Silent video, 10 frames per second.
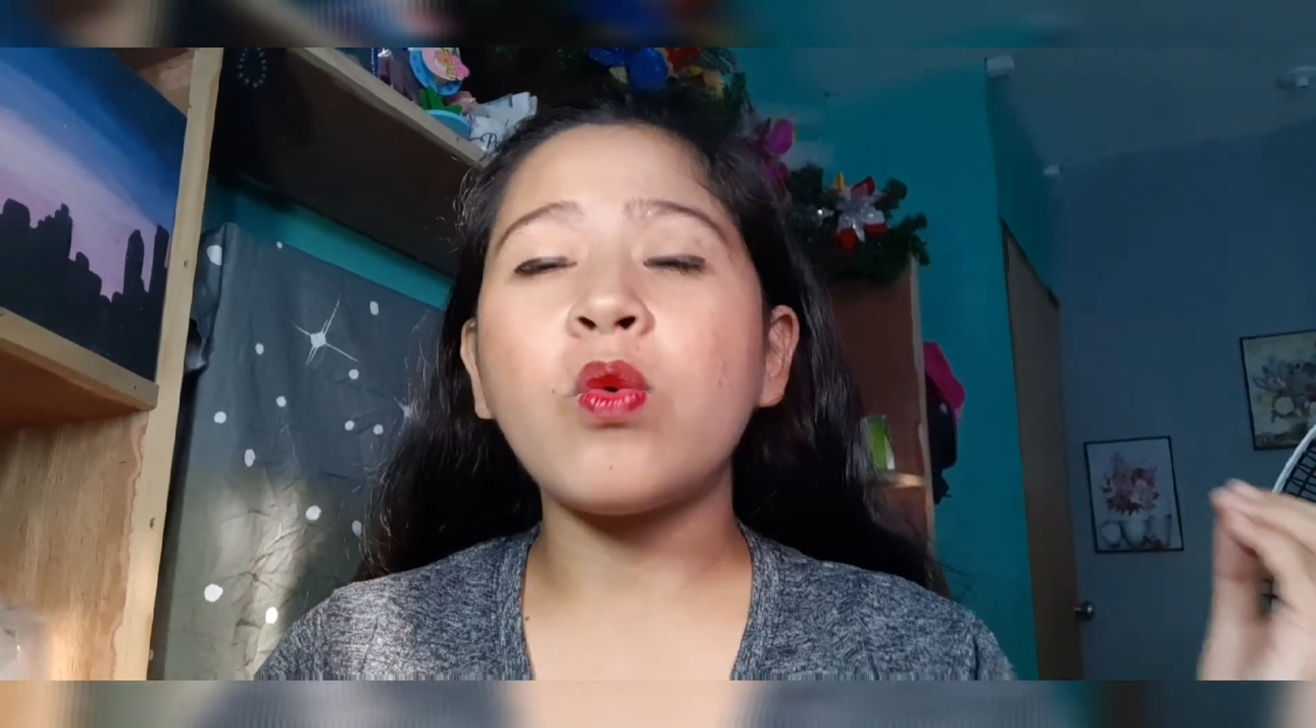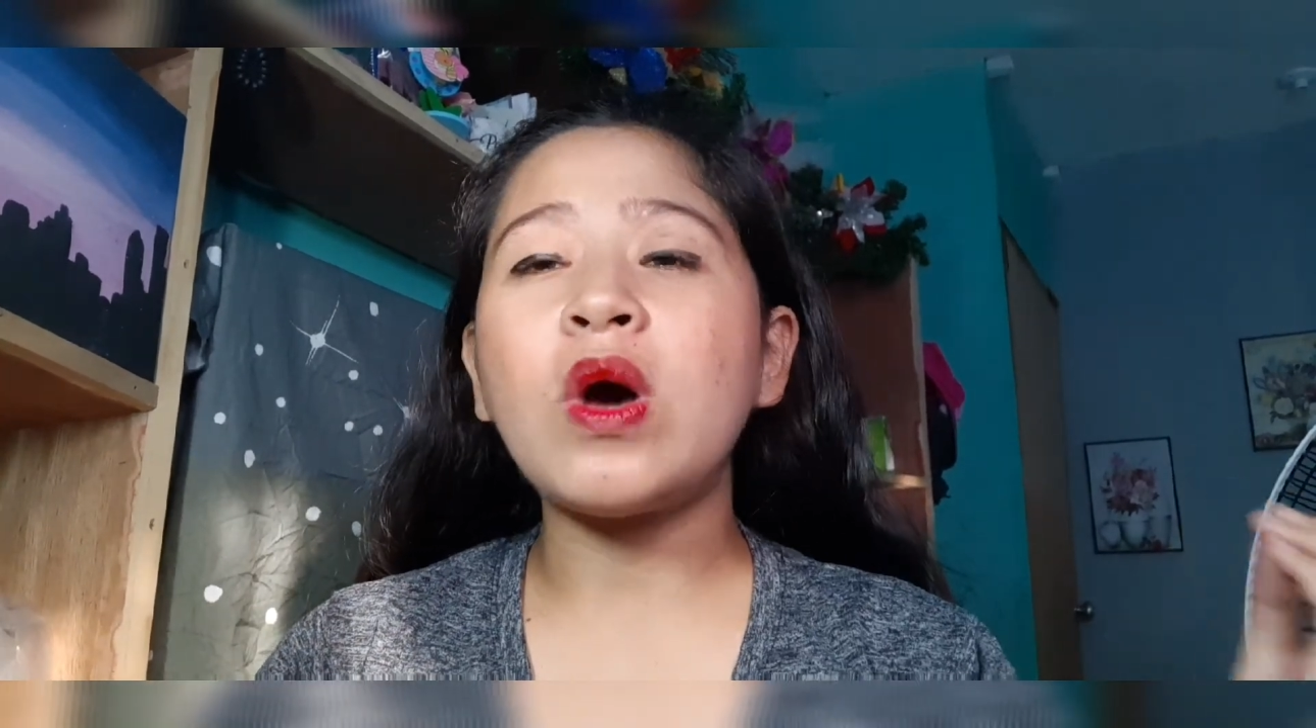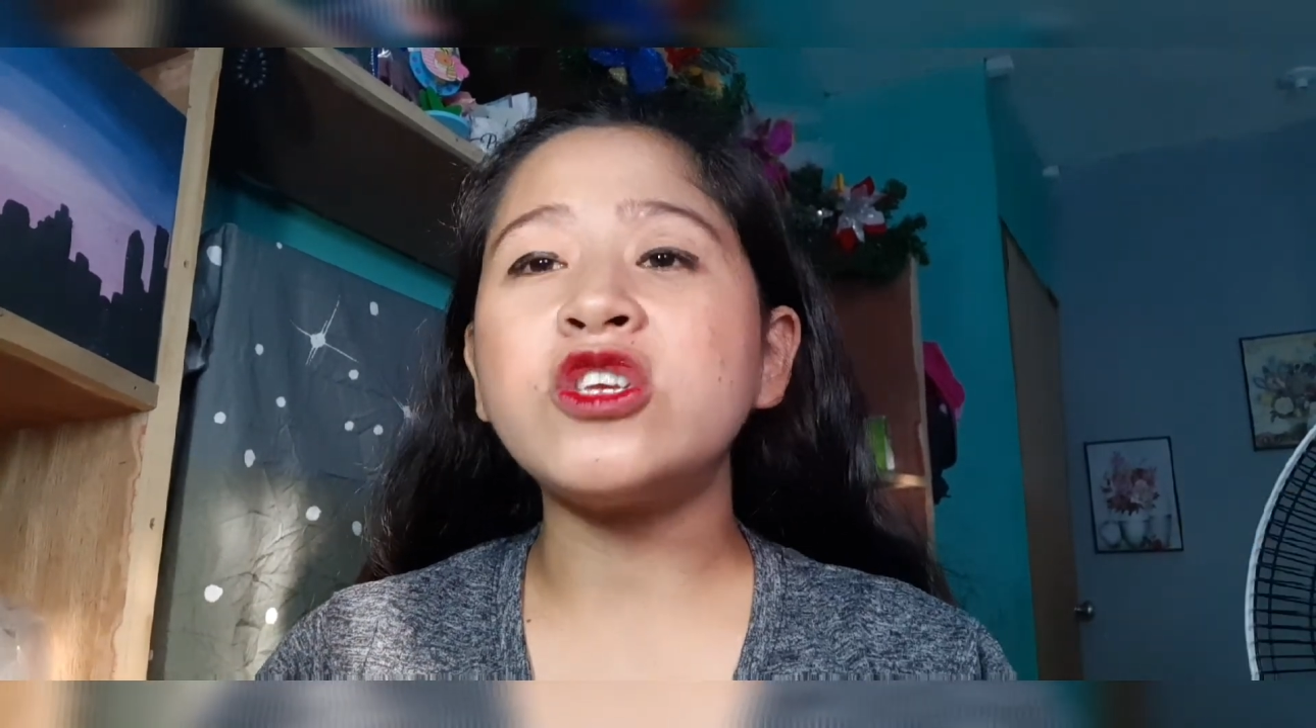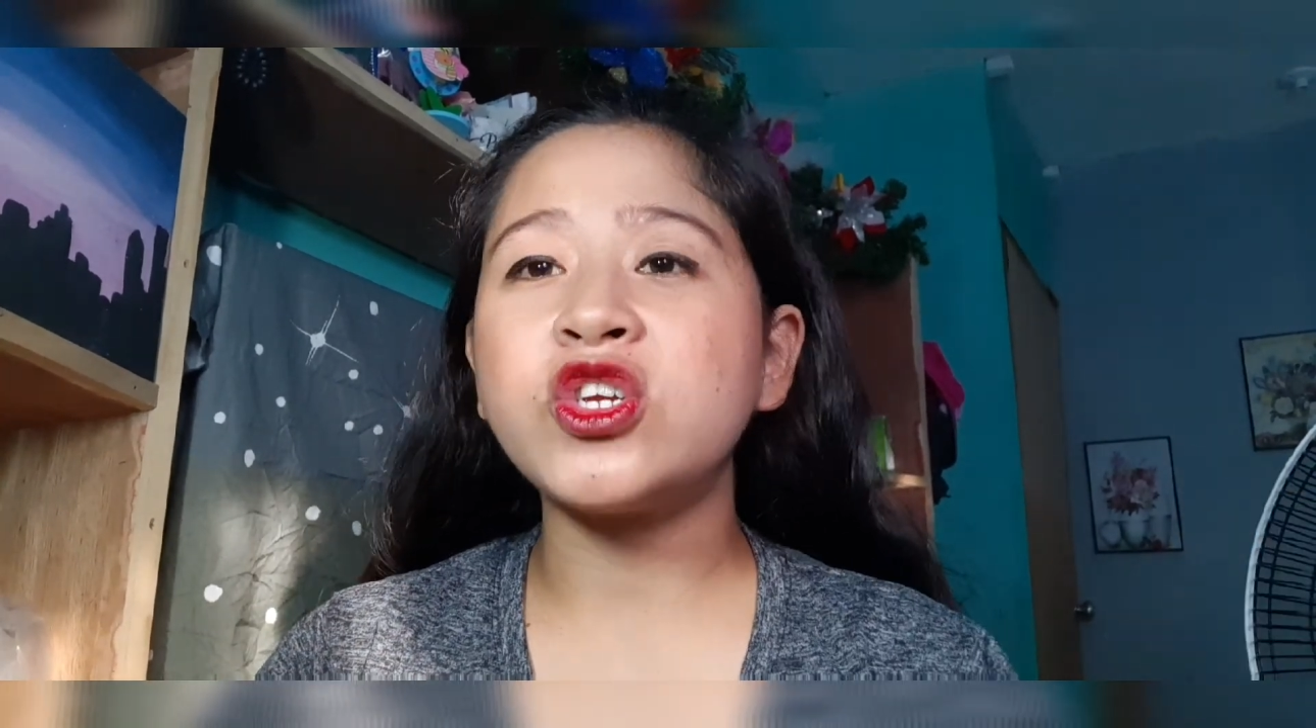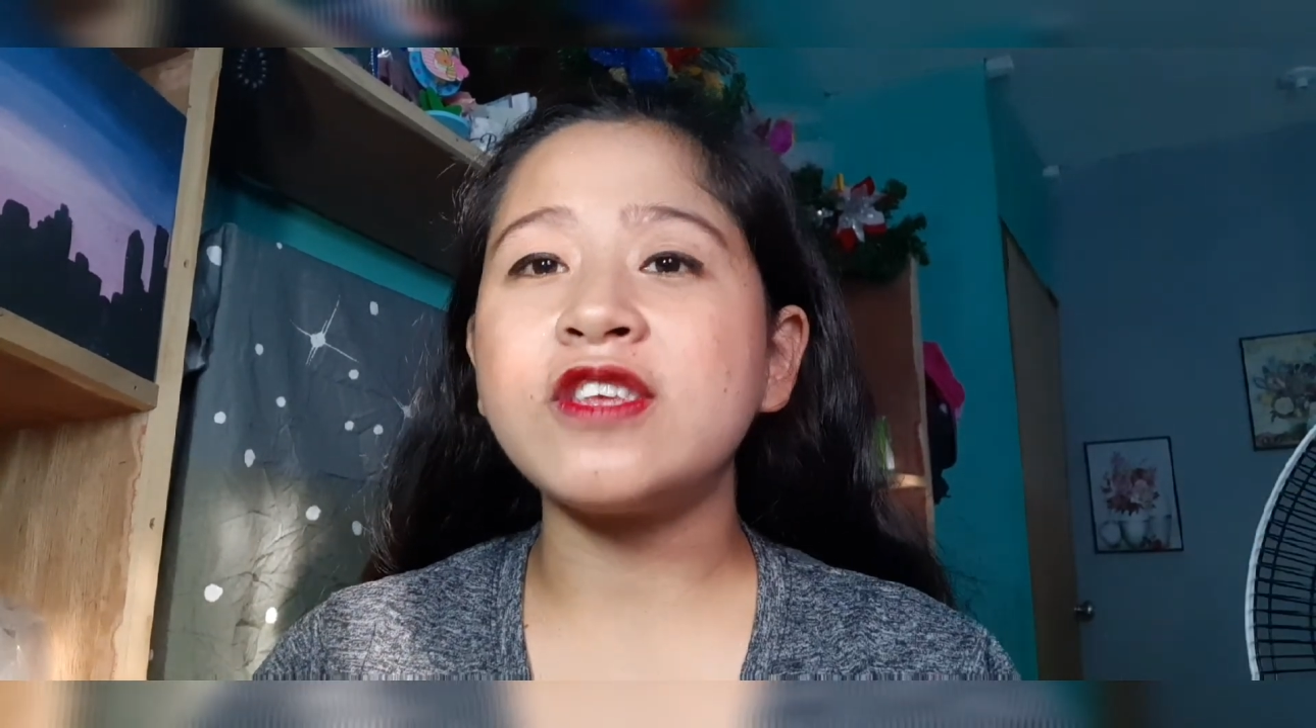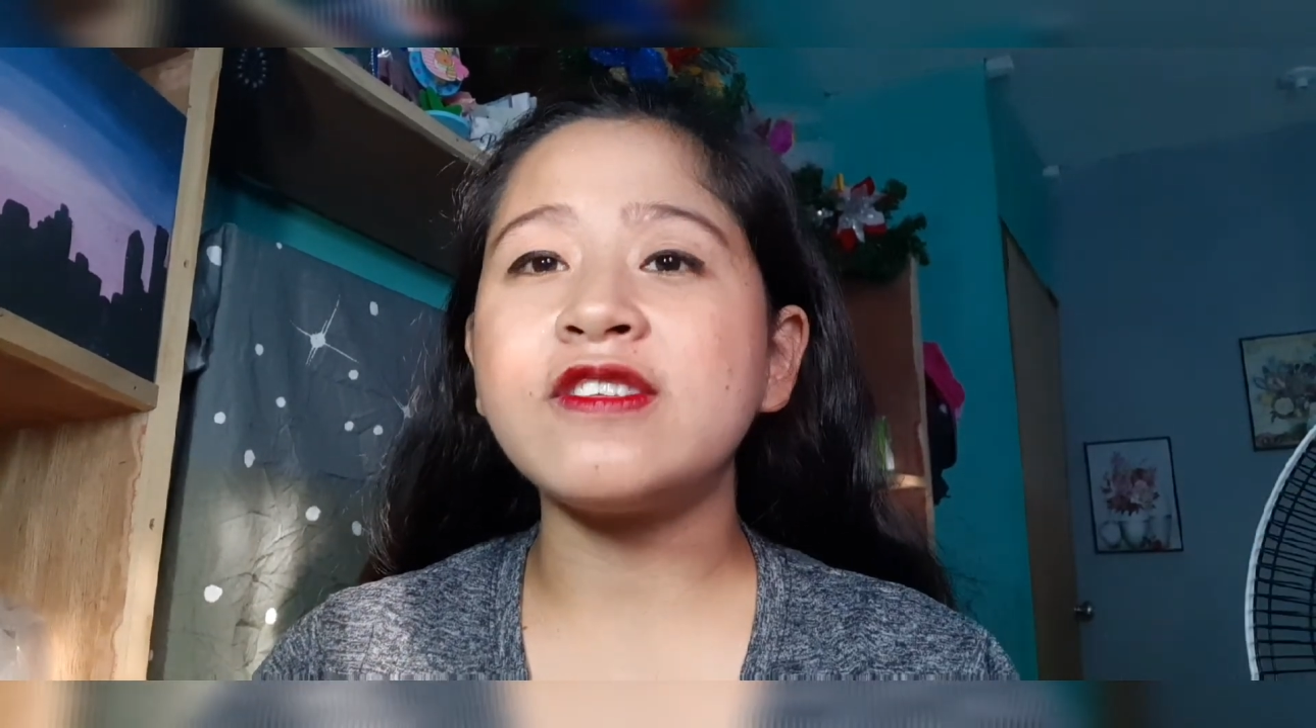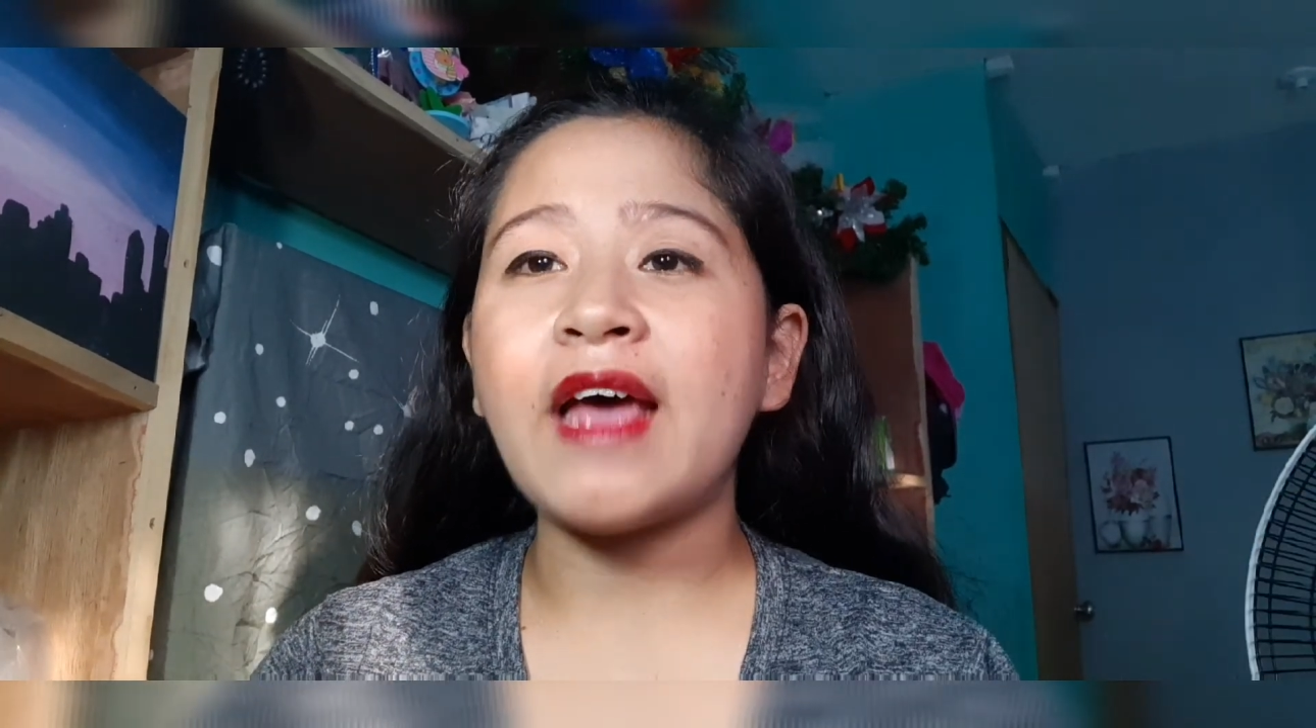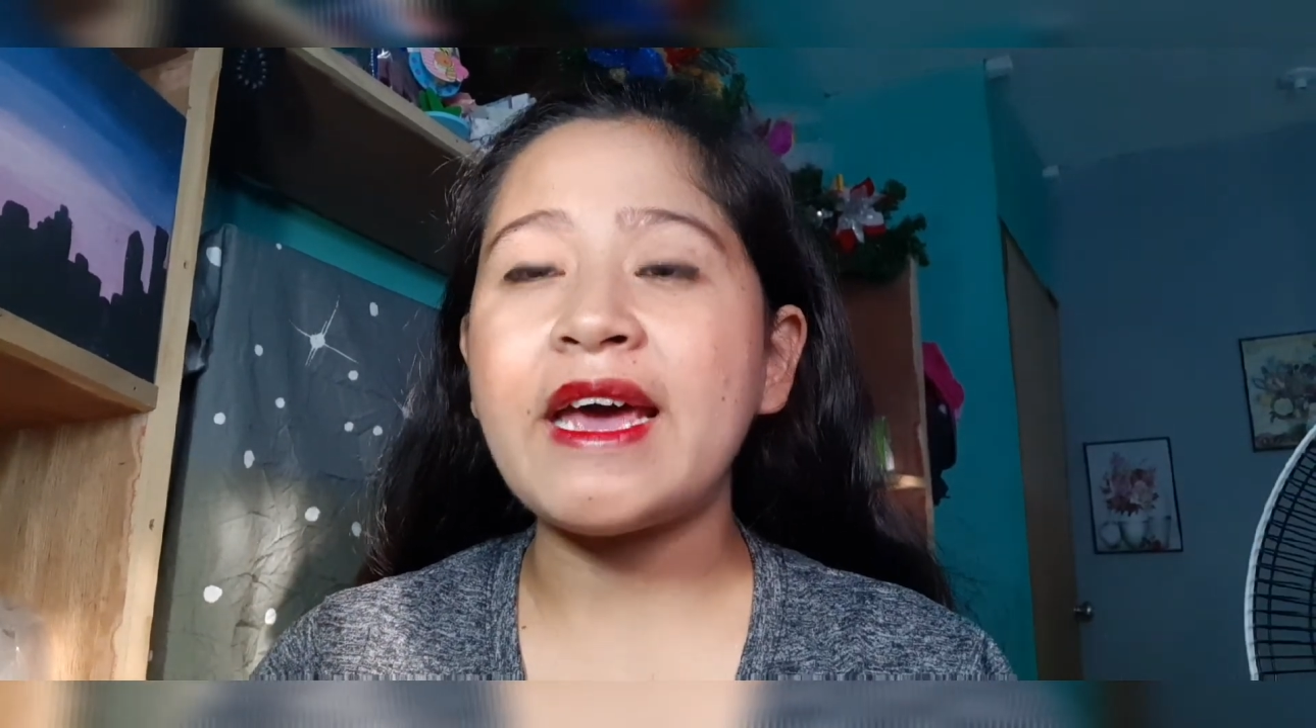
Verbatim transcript: questions